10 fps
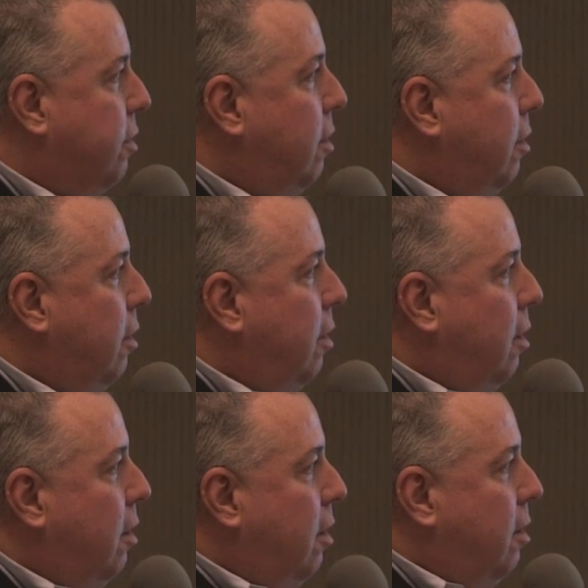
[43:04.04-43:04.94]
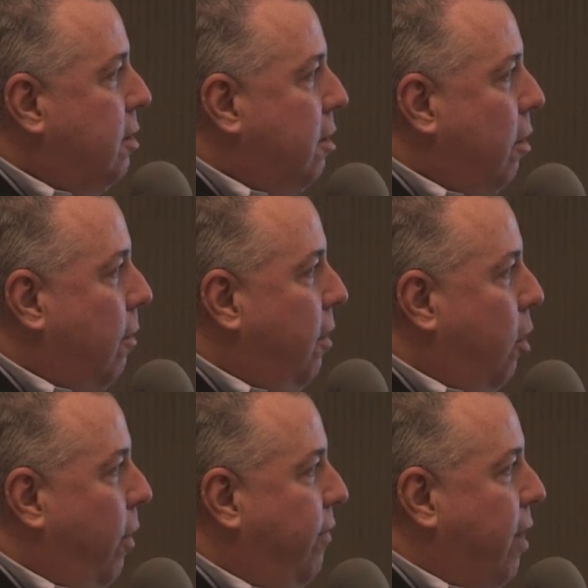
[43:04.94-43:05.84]
us. So, you know,
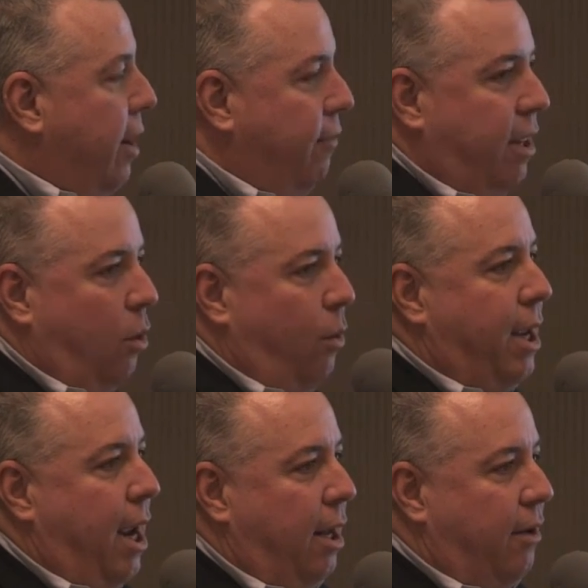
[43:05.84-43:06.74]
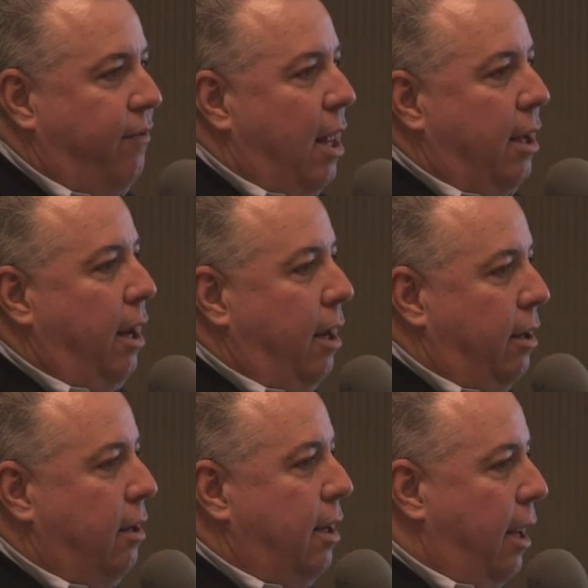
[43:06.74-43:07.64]
we've done everything we can to
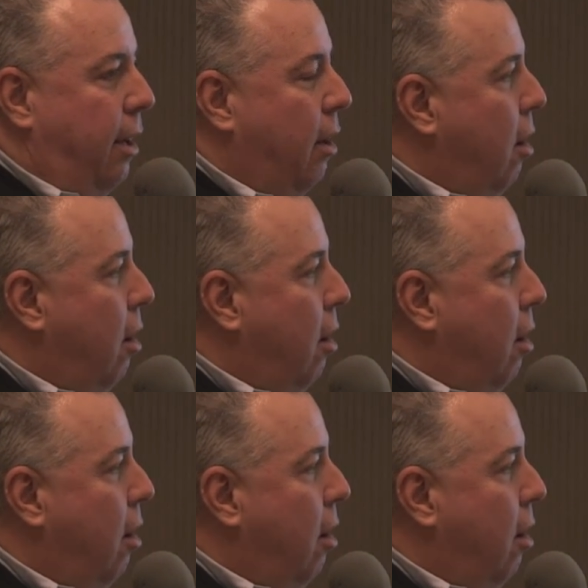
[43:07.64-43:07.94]
validate that